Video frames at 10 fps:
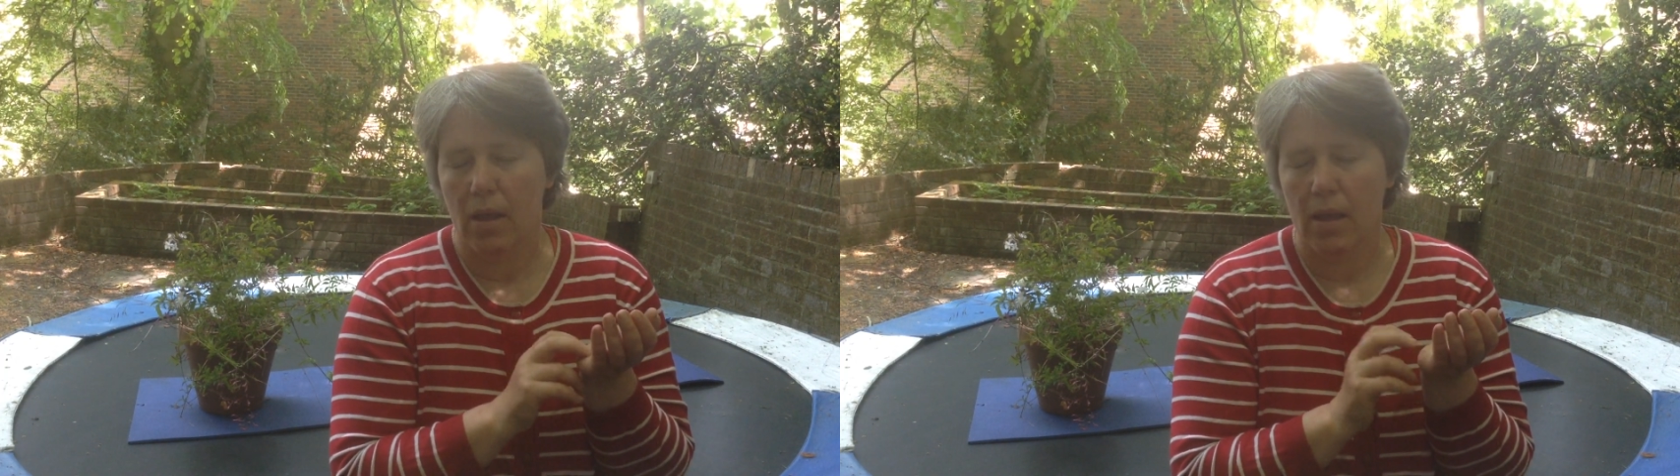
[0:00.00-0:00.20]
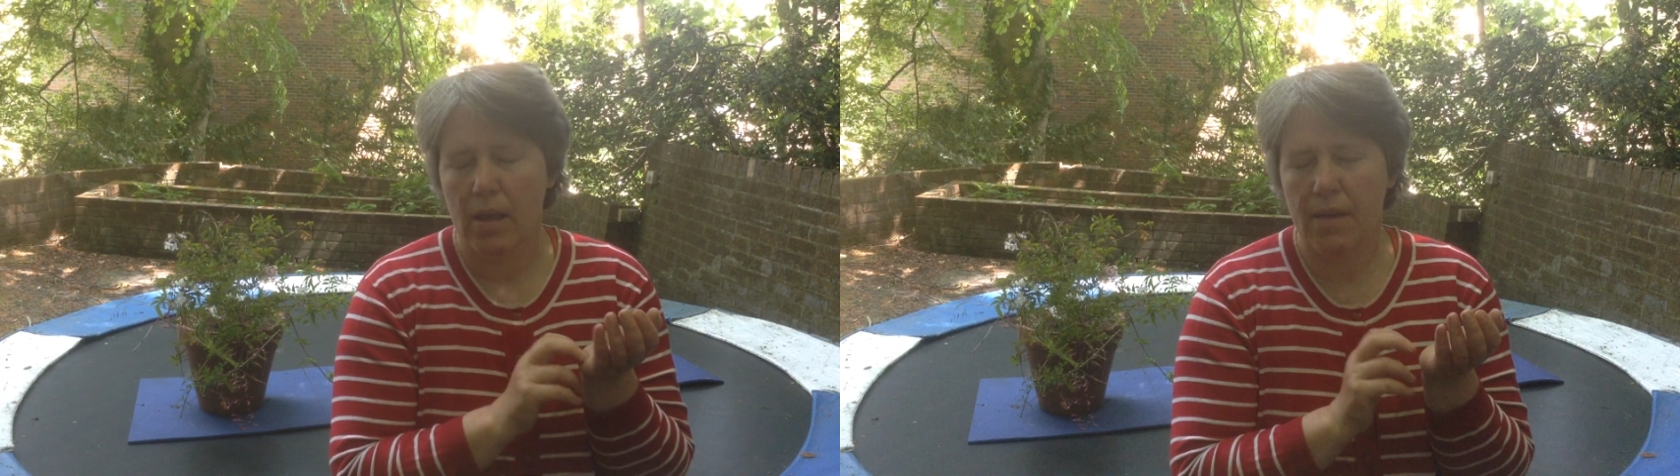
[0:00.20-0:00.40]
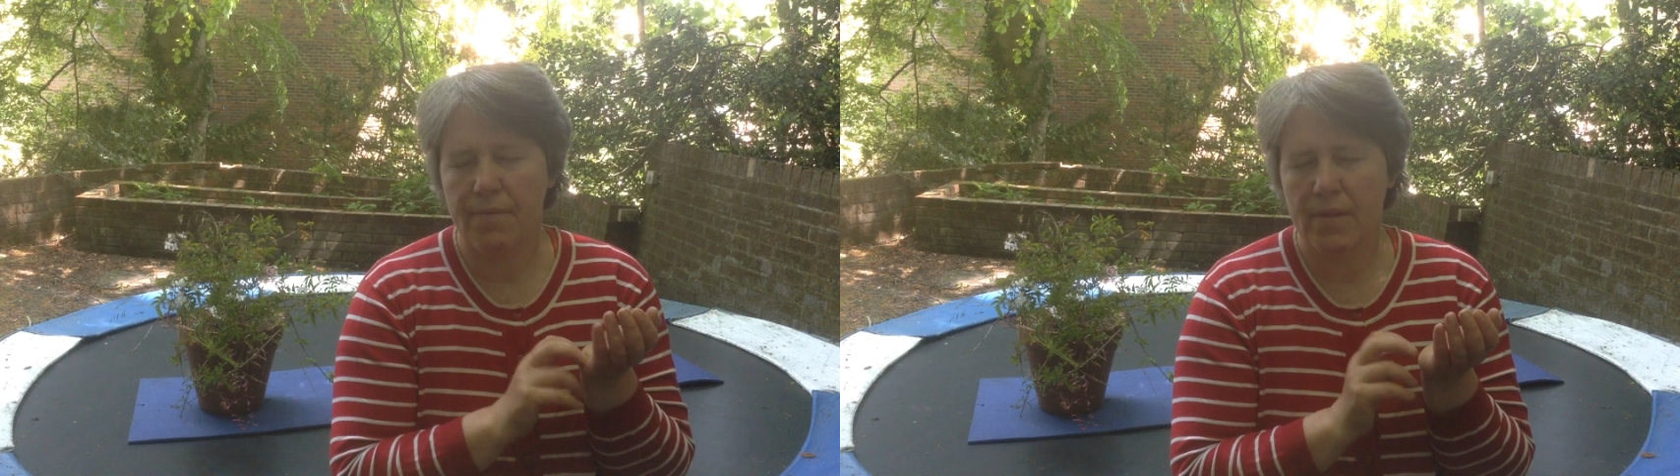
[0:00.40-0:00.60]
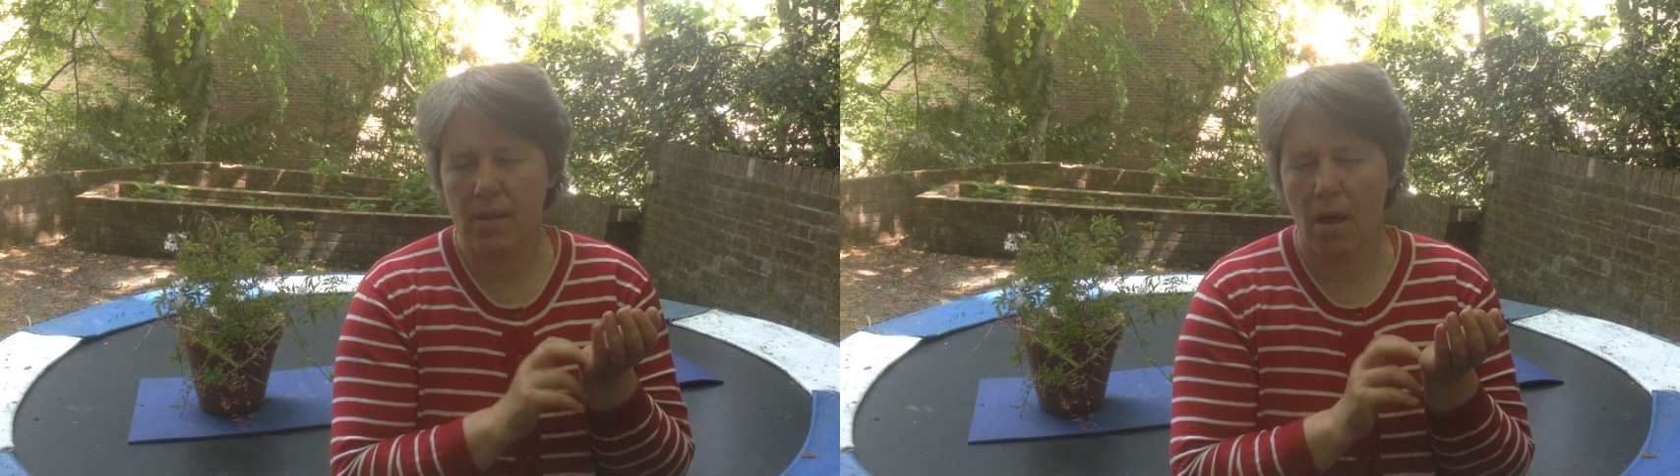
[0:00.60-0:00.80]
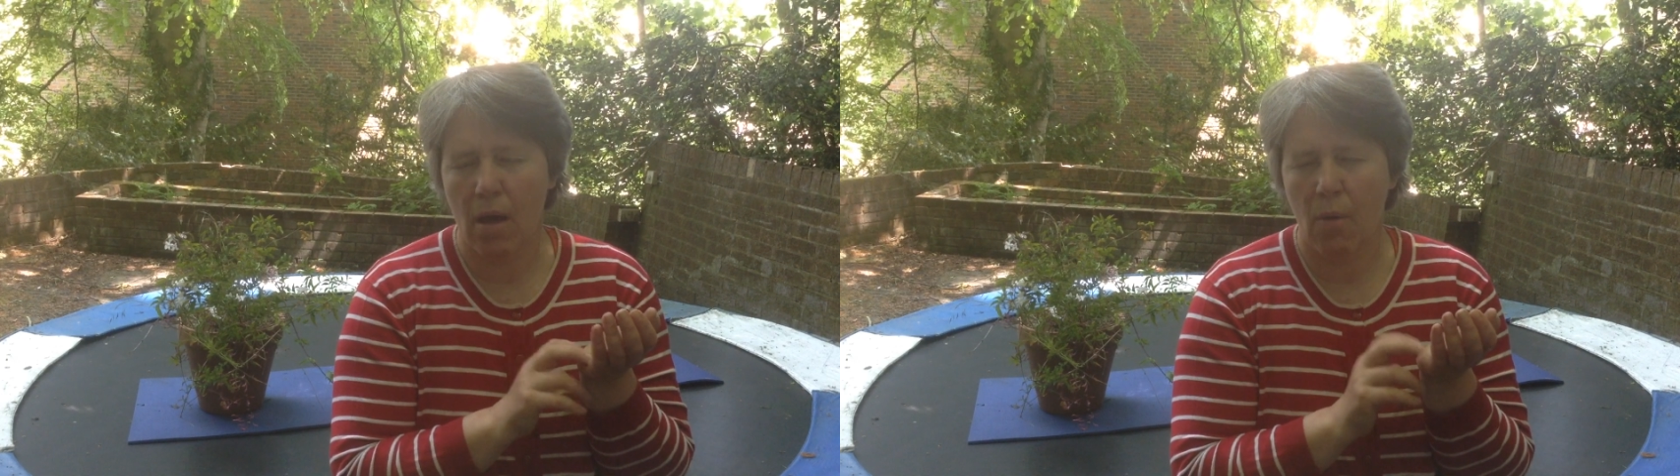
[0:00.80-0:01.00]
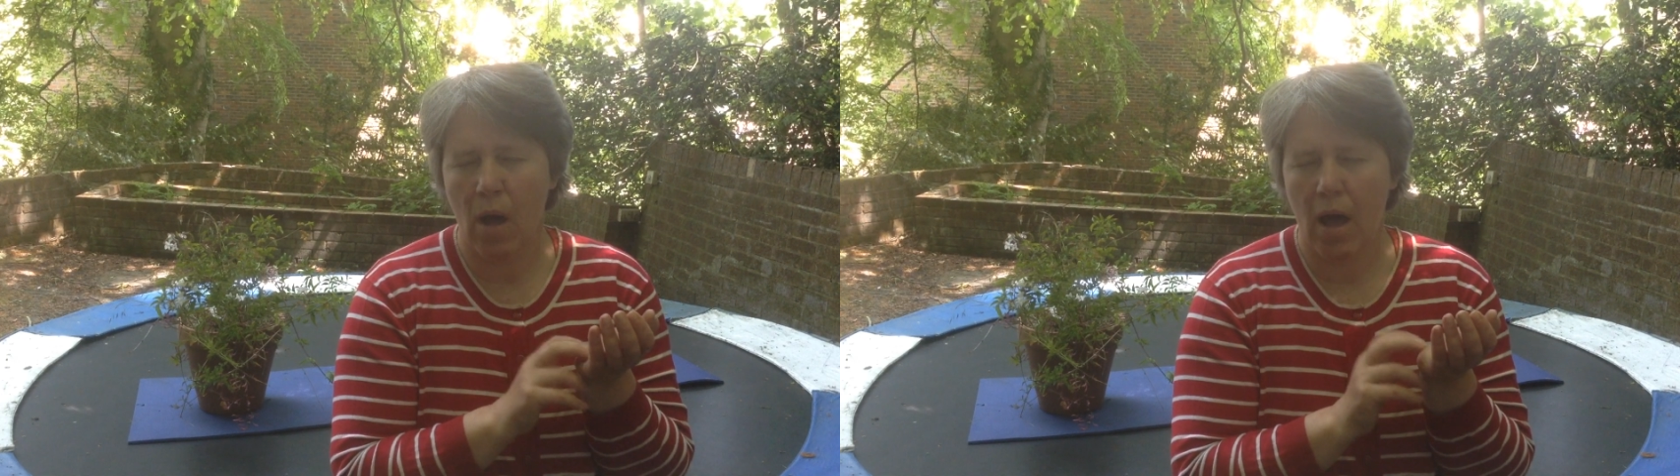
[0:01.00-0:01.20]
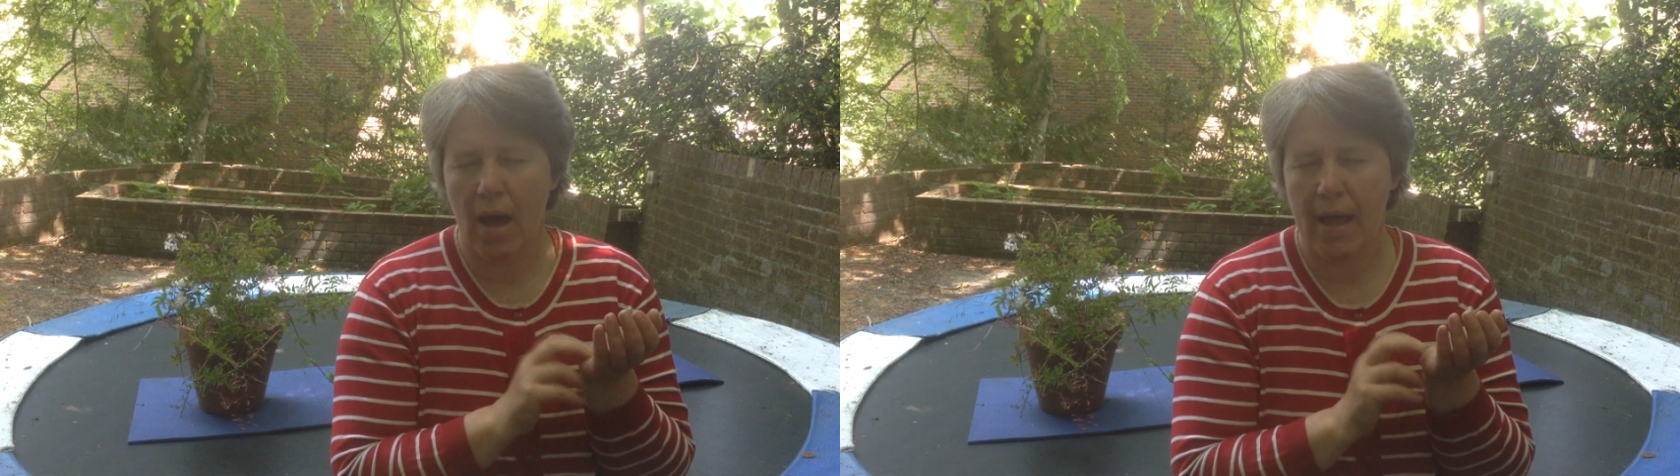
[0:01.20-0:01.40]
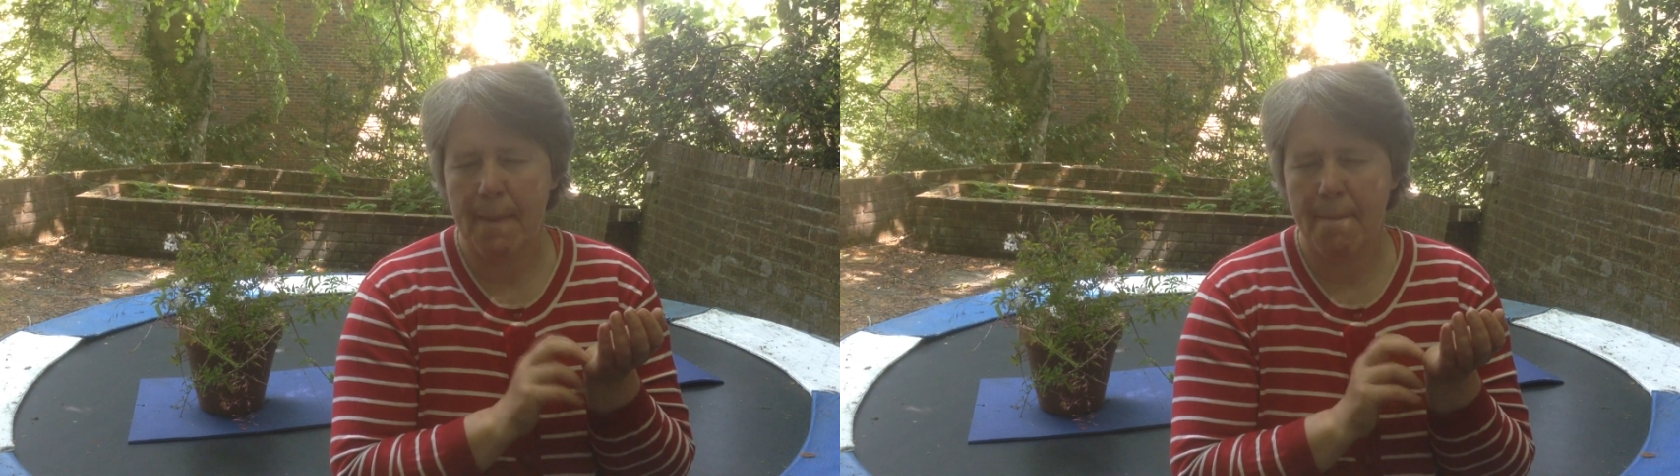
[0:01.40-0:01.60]
Even though
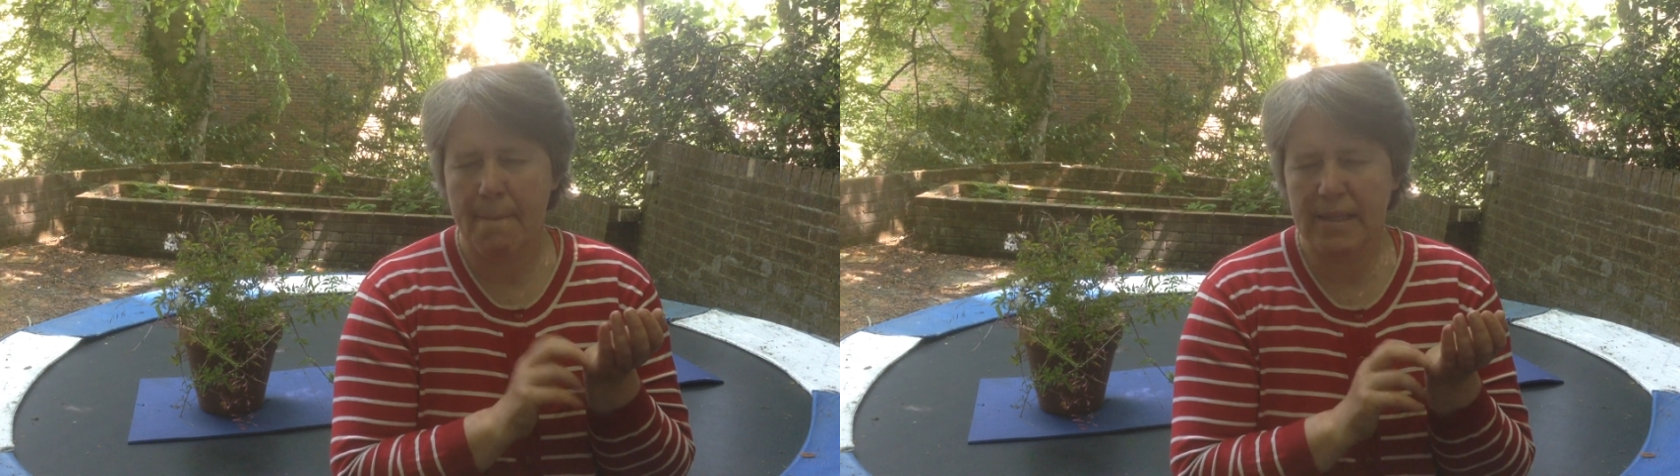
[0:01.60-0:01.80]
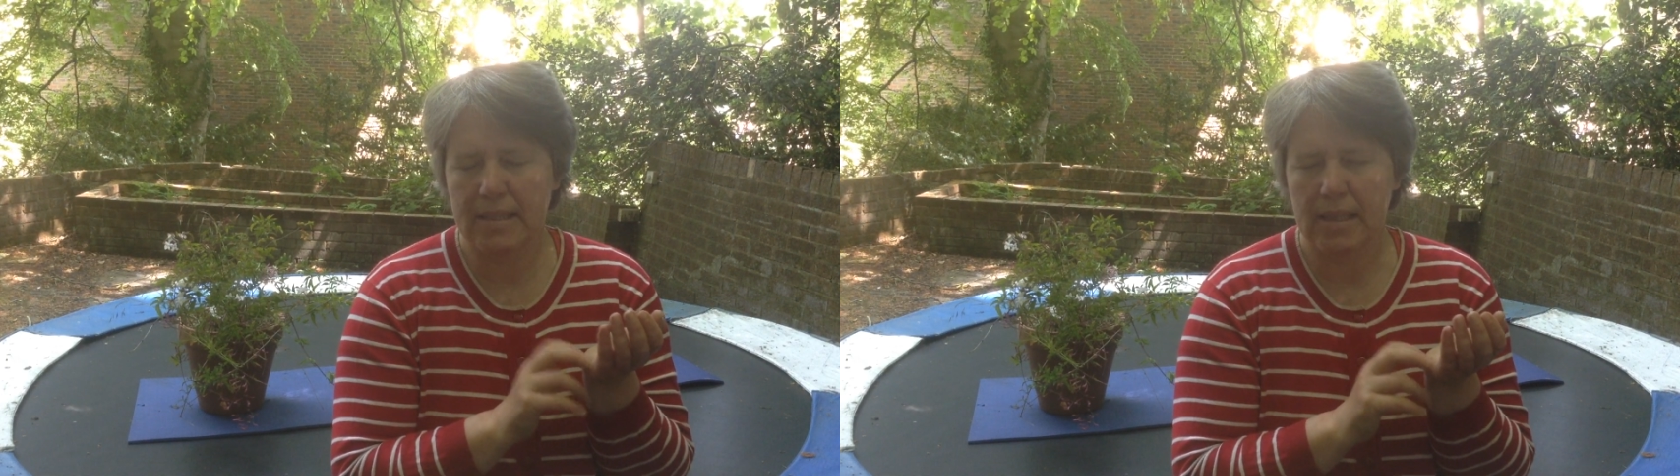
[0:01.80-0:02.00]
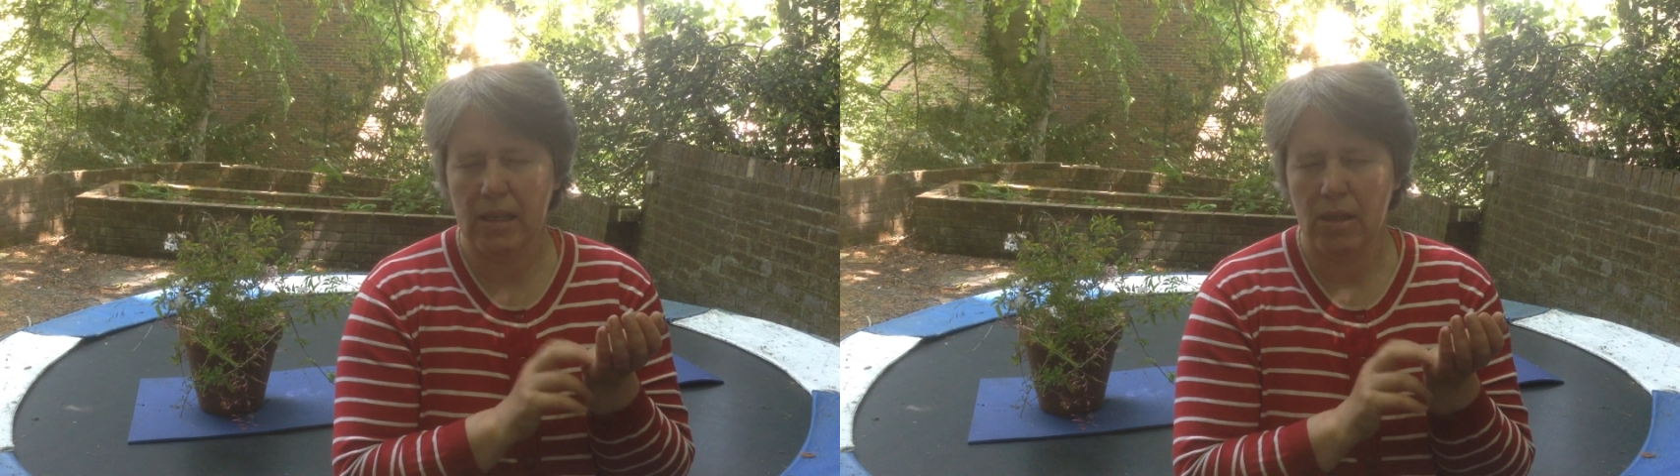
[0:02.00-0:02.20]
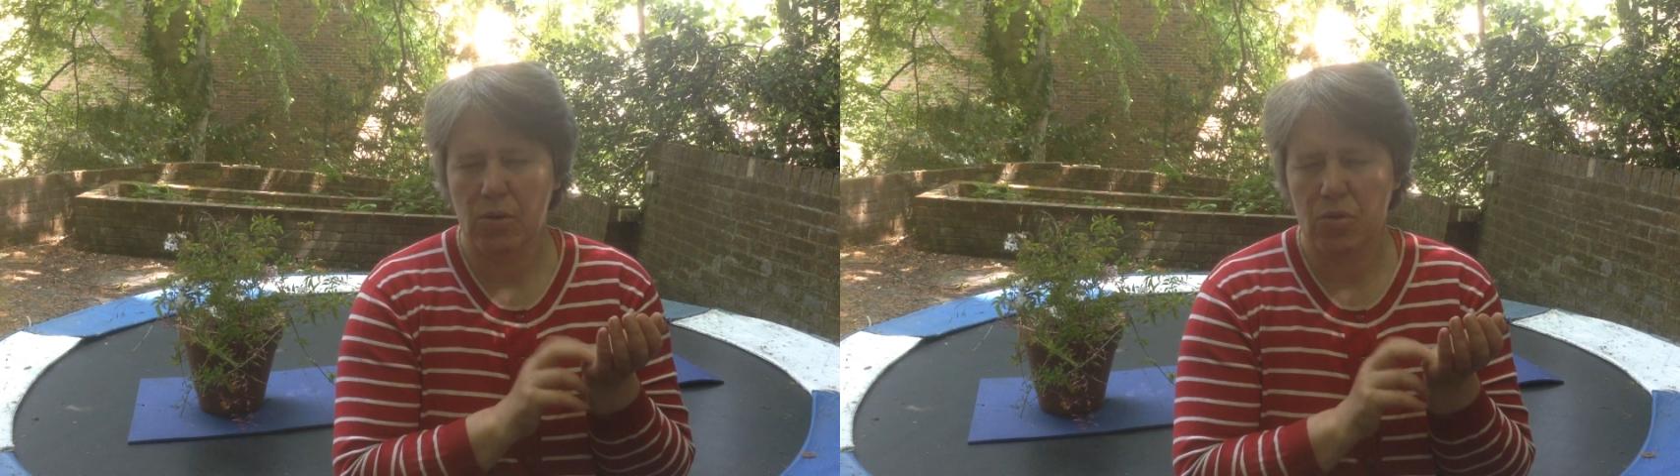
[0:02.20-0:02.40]
I am missing you